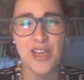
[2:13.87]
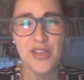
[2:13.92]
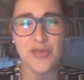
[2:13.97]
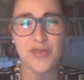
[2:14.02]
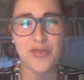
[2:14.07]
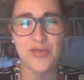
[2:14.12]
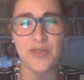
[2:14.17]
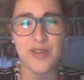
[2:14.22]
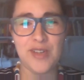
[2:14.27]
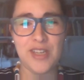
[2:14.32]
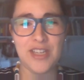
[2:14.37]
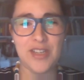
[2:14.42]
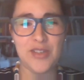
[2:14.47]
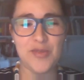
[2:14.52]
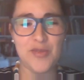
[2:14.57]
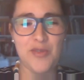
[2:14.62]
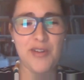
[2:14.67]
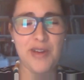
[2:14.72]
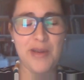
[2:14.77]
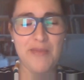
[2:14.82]

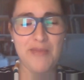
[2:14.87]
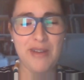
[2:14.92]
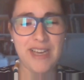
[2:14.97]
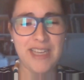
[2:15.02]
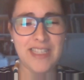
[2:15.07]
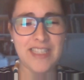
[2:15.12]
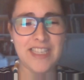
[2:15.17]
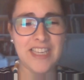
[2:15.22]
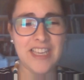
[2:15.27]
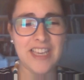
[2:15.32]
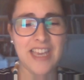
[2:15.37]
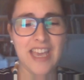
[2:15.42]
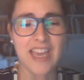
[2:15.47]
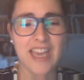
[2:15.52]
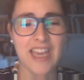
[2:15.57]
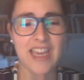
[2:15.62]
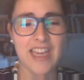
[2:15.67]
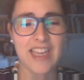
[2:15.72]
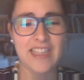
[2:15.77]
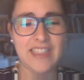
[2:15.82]
João Rabassa,
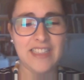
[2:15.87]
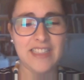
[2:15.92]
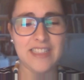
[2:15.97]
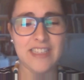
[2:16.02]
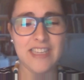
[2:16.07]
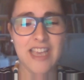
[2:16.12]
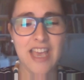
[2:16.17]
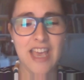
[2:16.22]
and